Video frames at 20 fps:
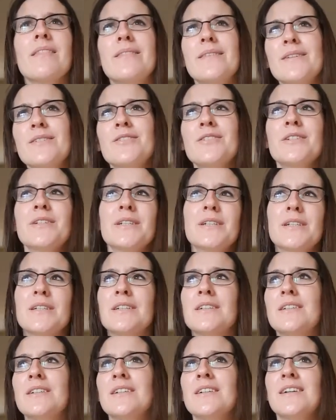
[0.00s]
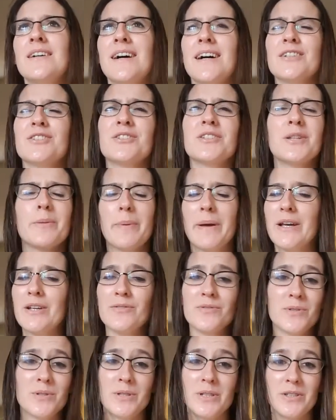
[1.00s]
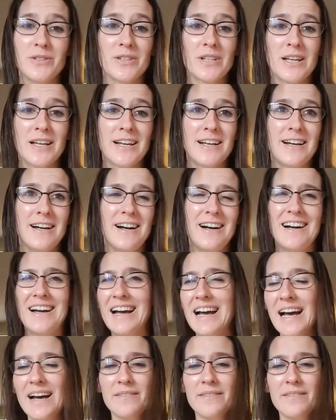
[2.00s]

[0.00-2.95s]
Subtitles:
This year, actually the past few years, I